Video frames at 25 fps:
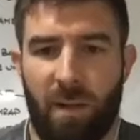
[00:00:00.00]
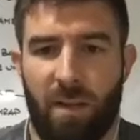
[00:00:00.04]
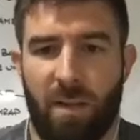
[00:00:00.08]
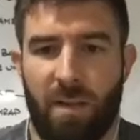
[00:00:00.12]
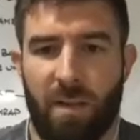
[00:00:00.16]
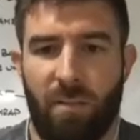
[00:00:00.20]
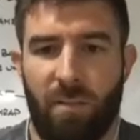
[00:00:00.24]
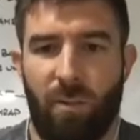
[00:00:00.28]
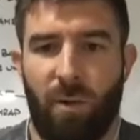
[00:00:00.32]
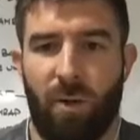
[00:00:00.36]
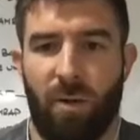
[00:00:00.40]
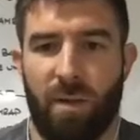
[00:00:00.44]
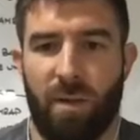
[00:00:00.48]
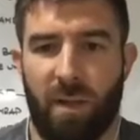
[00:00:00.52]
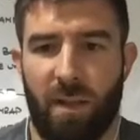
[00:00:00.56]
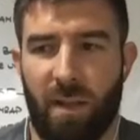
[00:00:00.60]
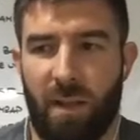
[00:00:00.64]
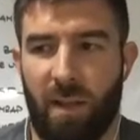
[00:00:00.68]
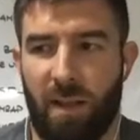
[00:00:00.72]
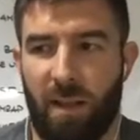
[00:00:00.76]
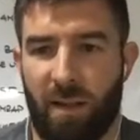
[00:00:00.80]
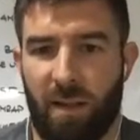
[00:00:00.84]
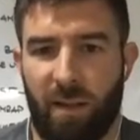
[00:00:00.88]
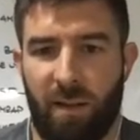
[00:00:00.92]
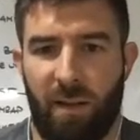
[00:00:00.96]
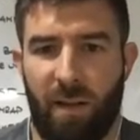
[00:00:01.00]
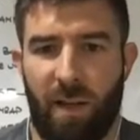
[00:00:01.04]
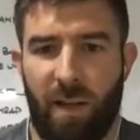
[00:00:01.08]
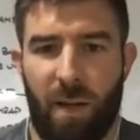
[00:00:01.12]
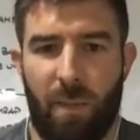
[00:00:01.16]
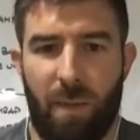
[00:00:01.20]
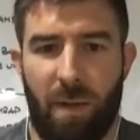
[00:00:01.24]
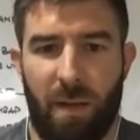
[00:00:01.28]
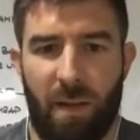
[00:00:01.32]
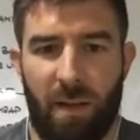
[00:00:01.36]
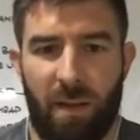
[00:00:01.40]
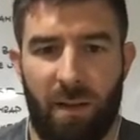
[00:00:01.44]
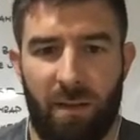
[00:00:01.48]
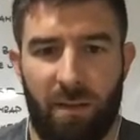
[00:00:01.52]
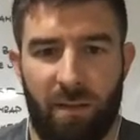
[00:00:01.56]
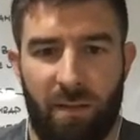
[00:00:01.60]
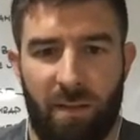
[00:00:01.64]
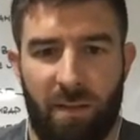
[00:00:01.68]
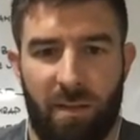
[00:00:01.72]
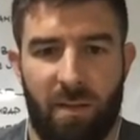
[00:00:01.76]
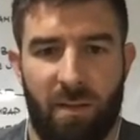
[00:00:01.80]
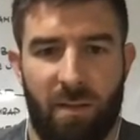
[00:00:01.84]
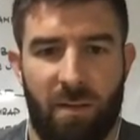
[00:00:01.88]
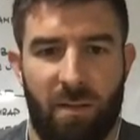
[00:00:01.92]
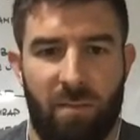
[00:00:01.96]
easy. And what was it, like 9
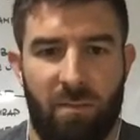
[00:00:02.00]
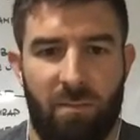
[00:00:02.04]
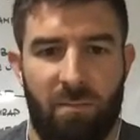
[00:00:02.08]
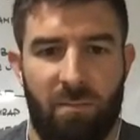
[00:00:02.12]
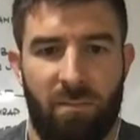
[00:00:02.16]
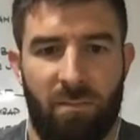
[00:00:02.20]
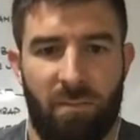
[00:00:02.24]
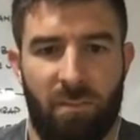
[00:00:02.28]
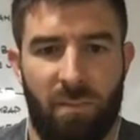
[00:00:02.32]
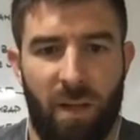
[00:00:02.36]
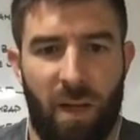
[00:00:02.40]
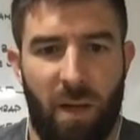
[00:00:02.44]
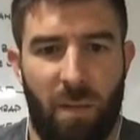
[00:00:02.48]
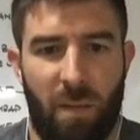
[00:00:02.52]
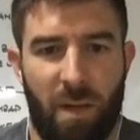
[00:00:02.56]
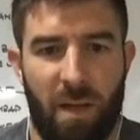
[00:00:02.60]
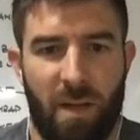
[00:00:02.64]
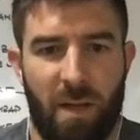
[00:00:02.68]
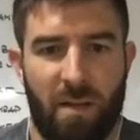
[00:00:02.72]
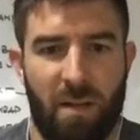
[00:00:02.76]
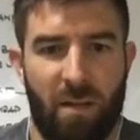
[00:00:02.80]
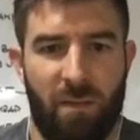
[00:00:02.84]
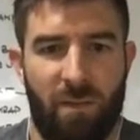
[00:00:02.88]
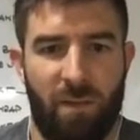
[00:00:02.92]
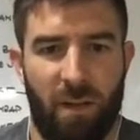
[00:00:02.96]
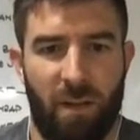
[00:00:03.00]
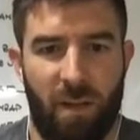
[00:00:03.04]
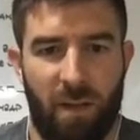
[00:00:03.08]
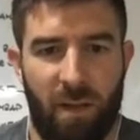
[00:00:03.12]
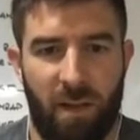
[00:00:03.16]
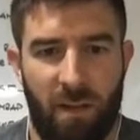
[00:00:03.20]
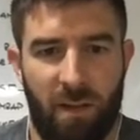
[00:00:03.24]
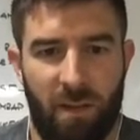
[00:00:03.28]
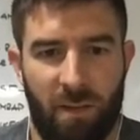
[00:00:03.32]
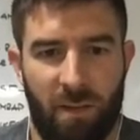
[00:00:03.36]
minutes, something like that?